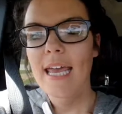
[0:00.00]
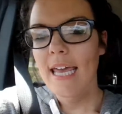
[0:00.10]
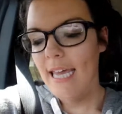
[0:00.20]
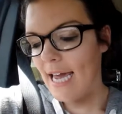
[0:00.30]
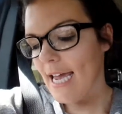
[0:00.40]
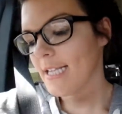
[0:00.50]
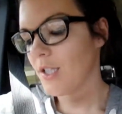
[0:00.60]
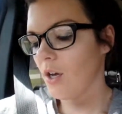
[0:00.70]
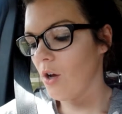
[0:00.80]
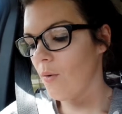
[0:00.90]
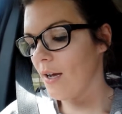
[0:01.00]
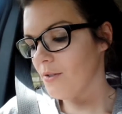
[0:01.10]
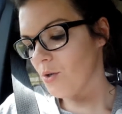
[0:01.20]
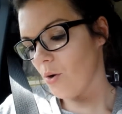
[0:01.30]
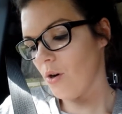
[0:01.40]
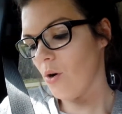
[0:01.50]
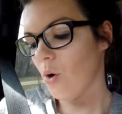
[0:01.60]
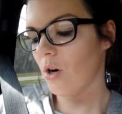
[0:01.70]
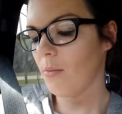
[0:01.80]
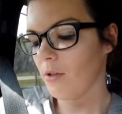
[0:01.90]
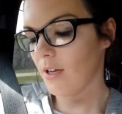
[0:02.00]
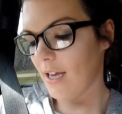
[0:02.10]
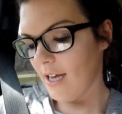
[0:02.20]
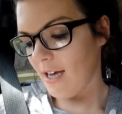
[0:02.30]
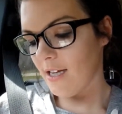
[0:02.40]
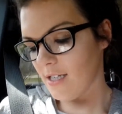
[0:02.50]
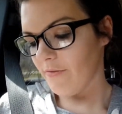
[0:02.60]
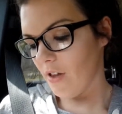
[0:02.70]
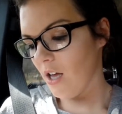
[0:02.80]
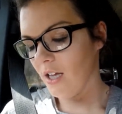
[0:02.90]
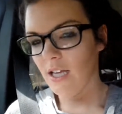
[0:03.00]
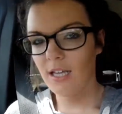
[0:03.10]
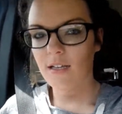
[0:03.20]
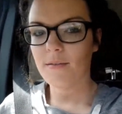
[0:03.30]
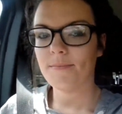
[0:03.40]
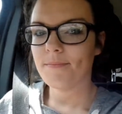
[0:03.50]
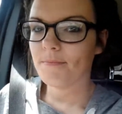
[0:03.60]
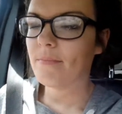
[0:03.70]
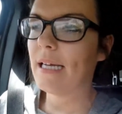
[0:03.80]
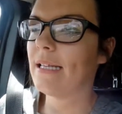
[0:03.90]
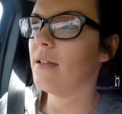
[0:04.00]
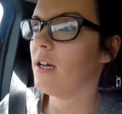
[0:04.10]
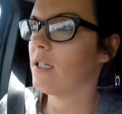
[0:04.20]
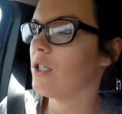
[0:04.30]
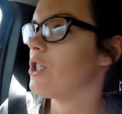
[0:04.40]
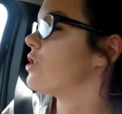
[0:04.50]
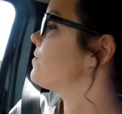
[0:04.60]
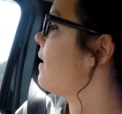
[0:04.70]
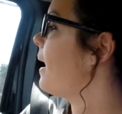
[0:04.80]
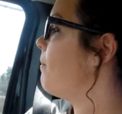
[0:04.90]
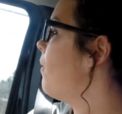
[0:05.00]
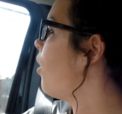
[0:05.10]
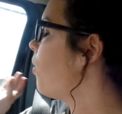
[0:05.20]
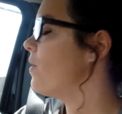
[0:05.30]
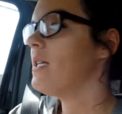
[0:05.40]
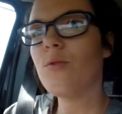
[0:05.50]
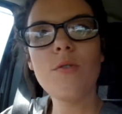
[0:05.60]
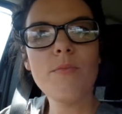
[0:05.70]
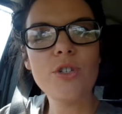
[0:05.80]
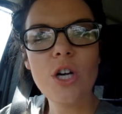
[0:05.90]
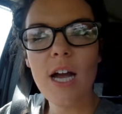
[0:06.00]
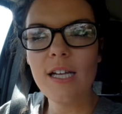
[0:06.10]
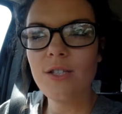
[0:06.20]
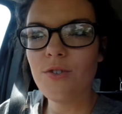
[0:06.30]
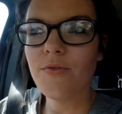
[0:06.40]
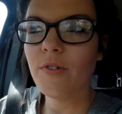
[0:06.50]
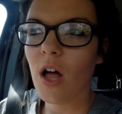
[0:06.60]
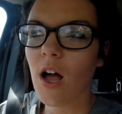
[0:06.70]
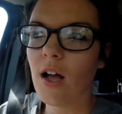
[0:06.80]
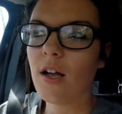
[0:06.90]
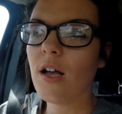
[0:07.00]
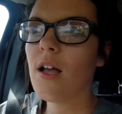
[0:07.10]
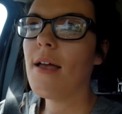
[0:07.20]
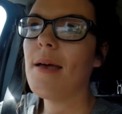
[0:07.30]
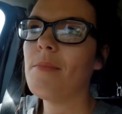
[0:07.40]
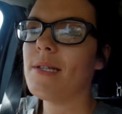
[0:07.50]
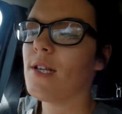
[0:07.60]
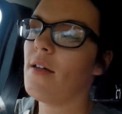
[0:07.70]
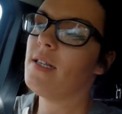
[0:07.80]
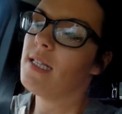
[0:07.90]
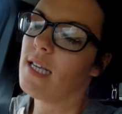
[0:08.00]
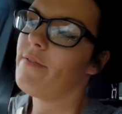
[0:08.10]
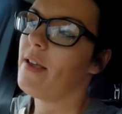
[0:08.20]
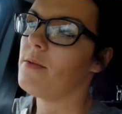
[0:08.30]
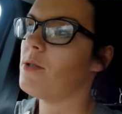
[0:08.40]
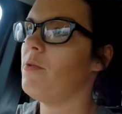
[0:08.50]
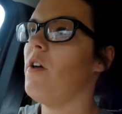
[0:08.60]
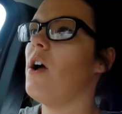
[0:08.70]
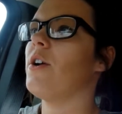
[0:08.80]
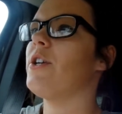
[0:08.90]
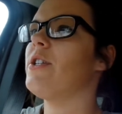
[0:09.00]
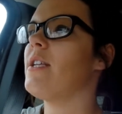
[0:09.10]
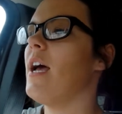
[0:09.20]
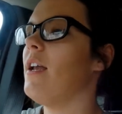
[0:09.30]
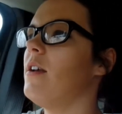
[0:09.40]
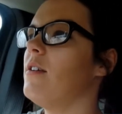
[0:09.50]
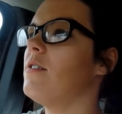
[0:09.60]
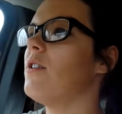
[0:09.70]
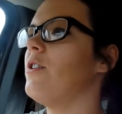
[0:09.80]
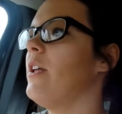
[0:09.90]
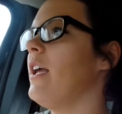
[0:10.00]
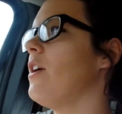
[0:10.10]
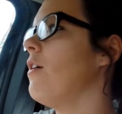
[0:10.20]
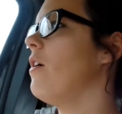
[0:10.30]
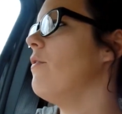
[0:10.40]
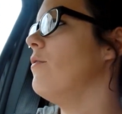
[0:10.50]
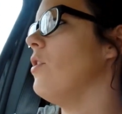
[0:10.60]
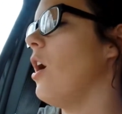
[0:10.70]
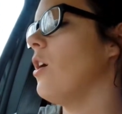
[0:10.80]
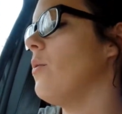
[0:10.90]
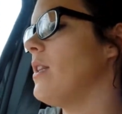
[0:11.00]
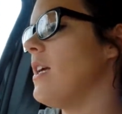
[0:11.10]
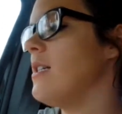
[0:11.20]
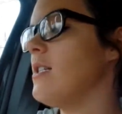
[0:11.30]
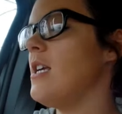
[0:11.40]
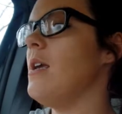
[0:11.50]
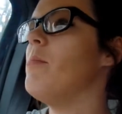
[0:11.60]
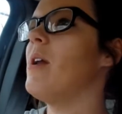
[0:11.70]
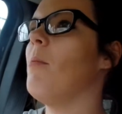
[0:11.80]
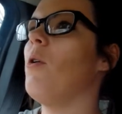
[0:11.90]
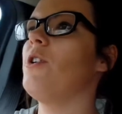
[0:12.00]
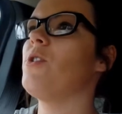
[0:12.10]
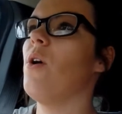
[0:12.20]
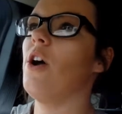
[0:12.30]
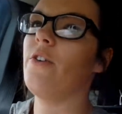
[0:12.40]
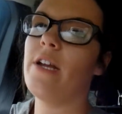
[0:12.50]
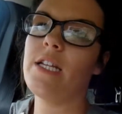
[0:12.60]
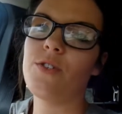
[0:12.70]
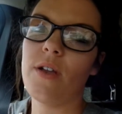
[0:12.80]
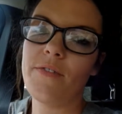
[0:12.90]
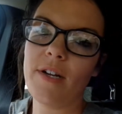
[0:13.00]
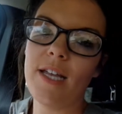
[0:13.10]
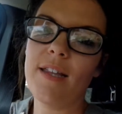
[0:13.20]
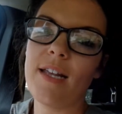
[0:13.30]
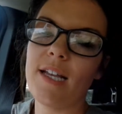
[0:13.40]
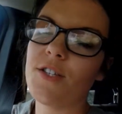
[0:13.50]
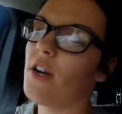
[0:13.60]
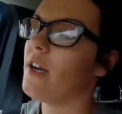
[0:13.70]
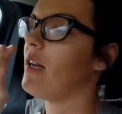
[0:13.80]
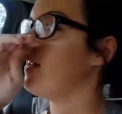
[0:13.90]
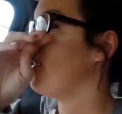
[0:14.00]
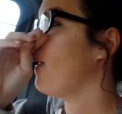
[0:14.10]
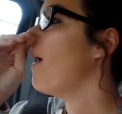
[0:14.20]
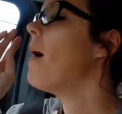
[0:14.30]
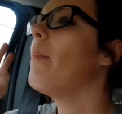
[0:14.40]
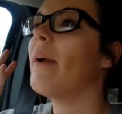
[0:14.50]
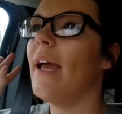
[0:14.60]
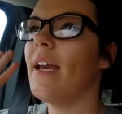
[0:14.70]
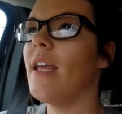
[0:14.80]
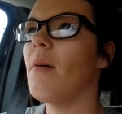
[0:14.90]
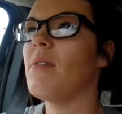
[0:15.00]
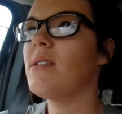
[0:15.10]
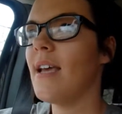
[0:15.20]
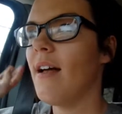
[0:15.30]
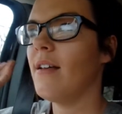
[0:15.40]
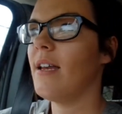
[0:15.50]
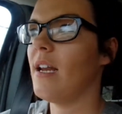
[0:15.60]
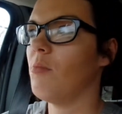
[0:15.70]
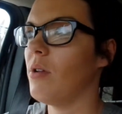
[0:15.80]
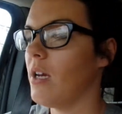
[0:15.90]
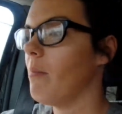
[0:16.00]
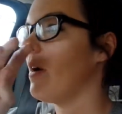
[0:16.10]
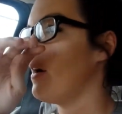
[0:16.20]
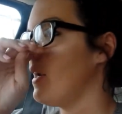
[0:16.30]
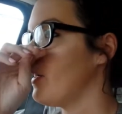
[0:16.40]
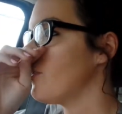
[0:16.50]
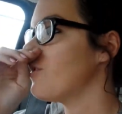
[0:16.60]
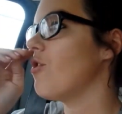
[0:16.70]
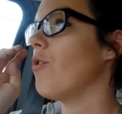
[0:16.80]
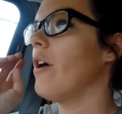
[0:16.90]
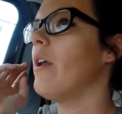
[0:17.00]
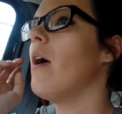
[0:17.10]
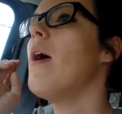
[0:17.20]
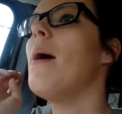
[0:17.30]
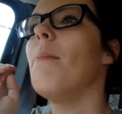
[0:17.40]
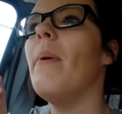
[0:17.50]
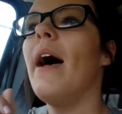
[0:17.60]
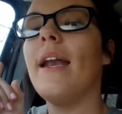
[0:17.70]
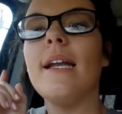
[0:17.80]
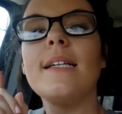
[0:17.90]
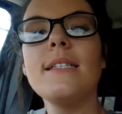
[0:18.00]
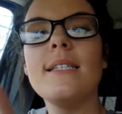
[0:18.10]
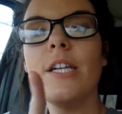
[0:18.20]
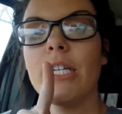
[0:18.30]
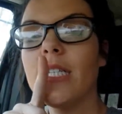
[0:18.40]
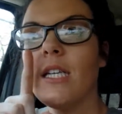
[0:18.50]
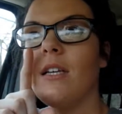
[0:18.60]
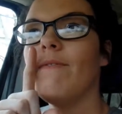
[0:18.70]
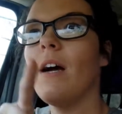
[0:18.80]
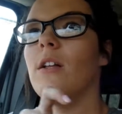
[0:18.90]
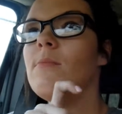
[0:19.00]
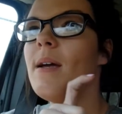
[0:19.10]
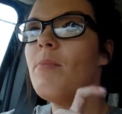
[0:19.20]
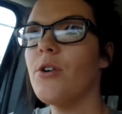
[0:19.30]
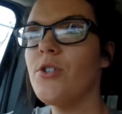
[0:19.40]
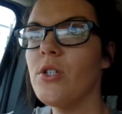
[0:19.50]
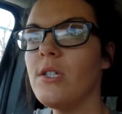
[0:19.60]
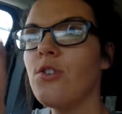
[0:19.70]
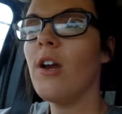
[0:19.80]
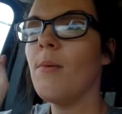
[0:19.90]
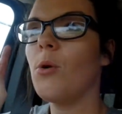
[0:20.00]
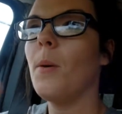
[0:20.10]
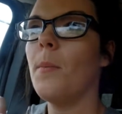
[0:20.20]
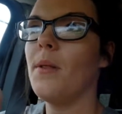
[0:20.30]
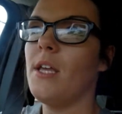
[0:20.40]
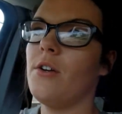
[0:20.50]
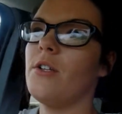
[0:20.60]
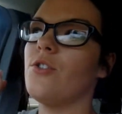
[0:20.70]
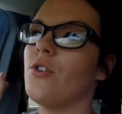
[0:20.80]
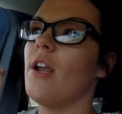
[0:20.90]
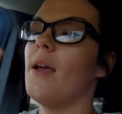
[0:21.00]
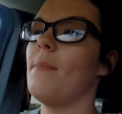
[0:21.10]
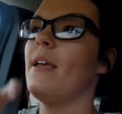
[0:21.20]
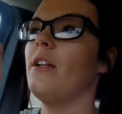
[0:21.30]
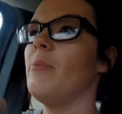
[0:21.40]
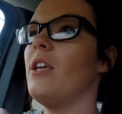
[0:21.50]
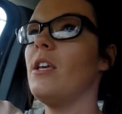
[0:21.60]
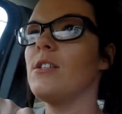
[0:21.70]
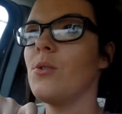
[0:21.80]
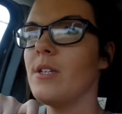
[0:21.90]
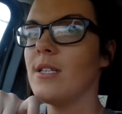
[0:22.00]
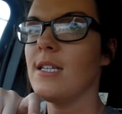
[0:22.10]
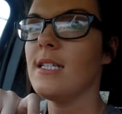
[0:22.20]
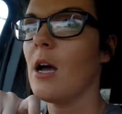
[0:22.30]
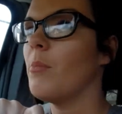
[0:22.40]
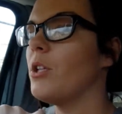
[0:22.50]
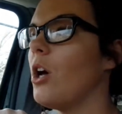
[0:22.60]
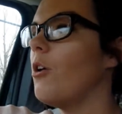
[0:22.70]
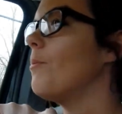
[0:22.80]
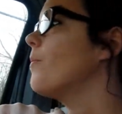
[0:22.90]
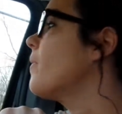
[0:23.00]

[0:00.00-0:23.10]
Hey guys, so I was horrible at vlogging my lunch. I'm always try to vlog because all these like famous vloggers and or like vlog what they get to eat, but I'm always so hungry and so I forget and then I start eating. But I had a yummy salad and a Bloody Mary and it was so good. But seriously, follow my personal Instagram or my planner Instagram. It'll be, it's always linked down below.